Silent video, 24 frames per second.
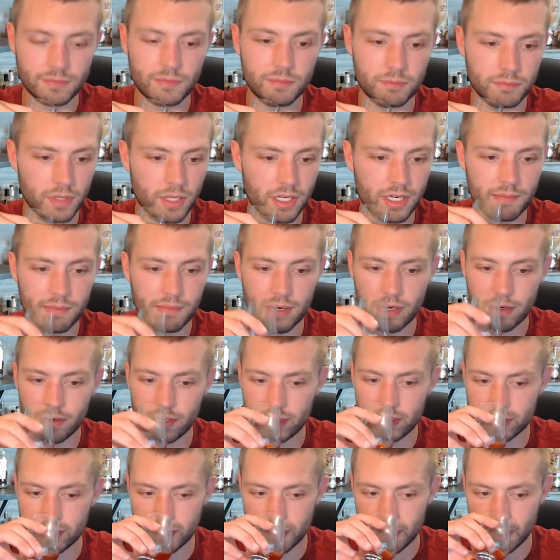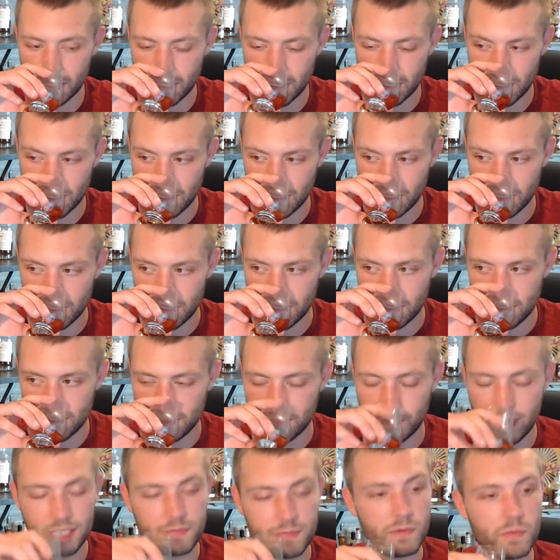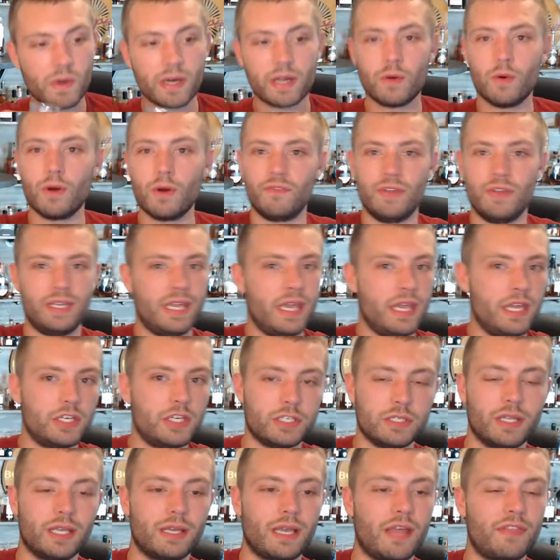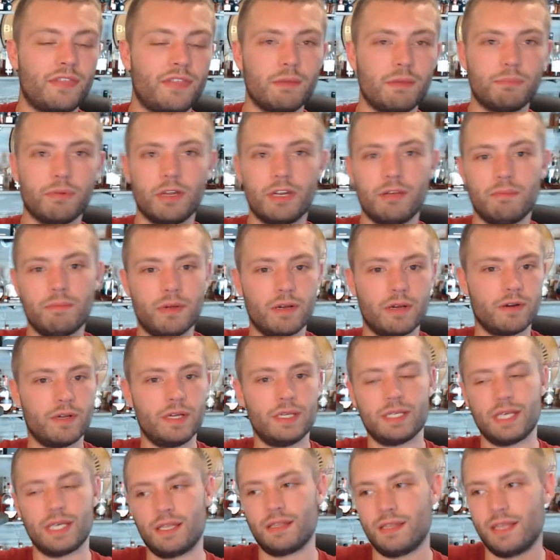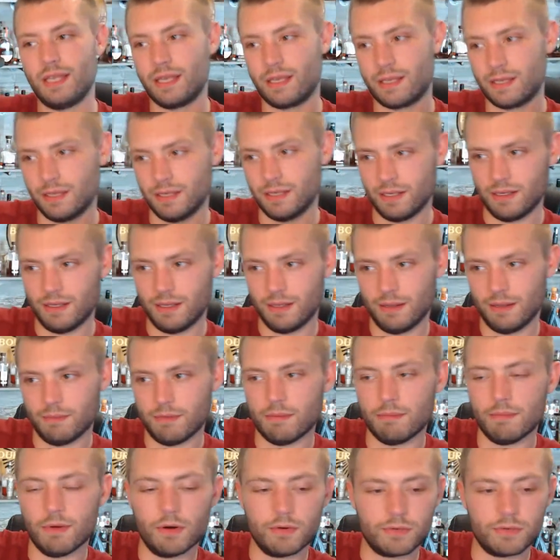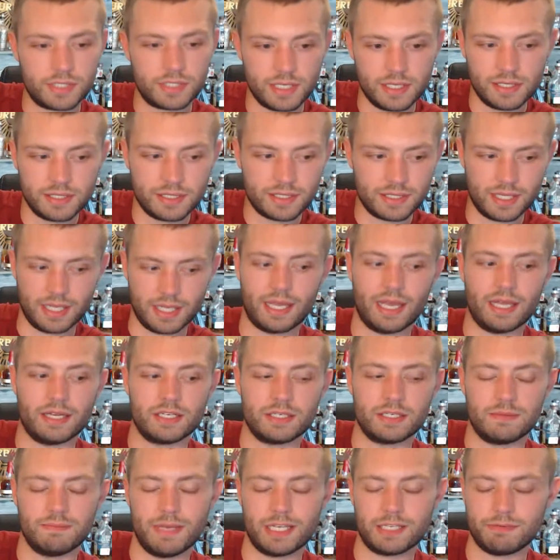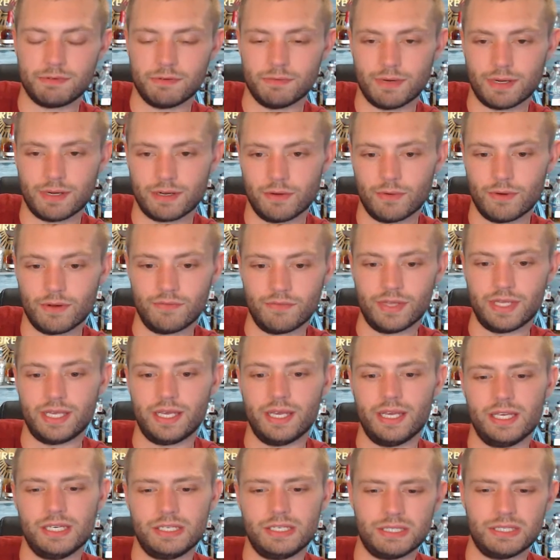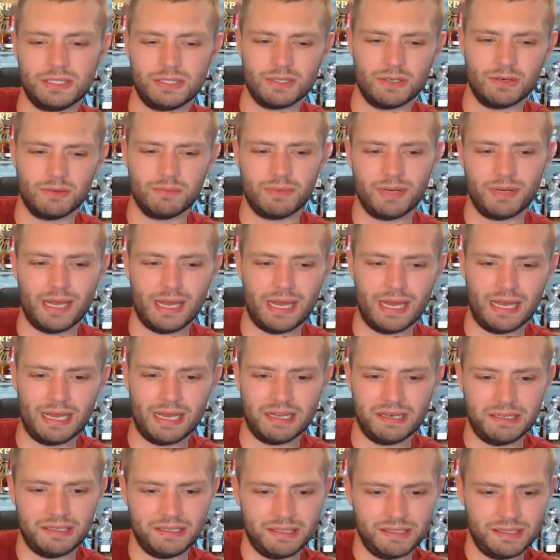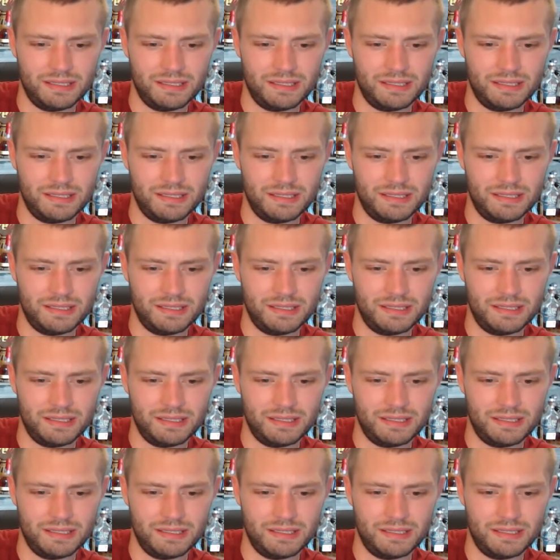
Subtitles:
Bloody Marys. Makes me want to go on vacation. Like, I think Bloody Marys, I think mimosas, like, I just makes me want to go on vacation so bad.